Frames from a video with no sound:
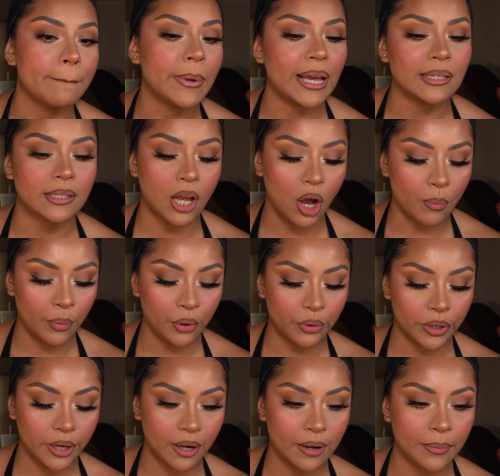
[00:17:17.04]
Best combo
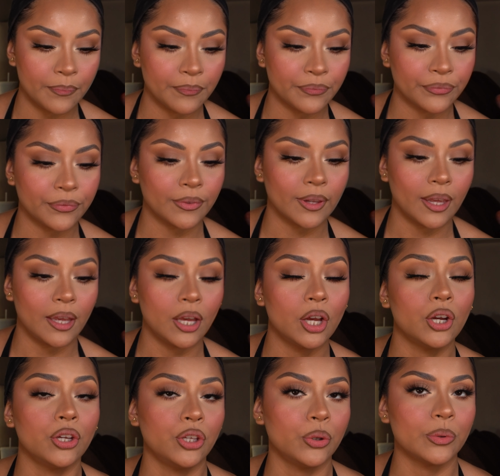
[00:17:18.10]
here,
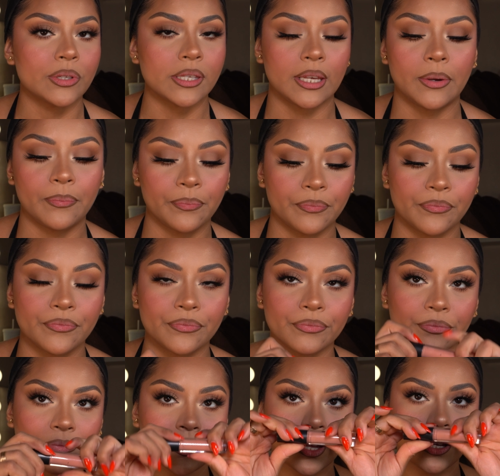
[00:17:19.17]
you will see.
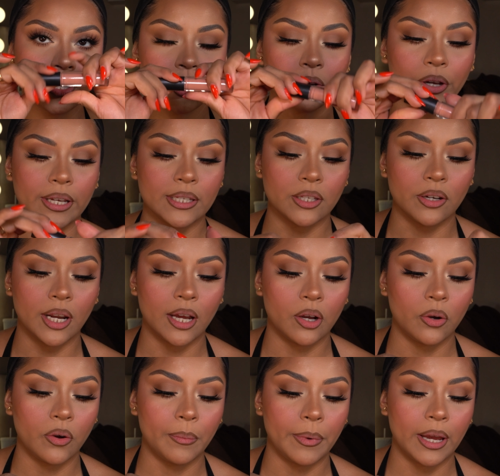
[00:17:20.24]
Okay, so now
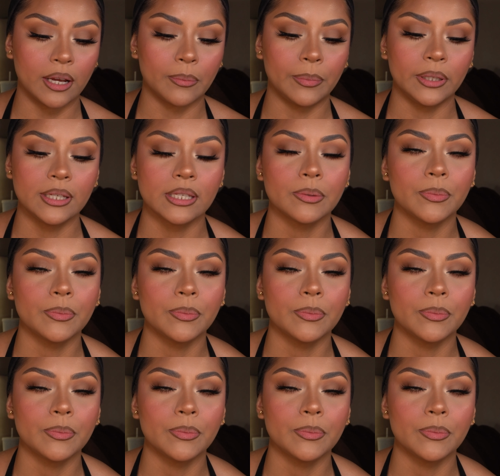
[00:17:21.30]
MAC Please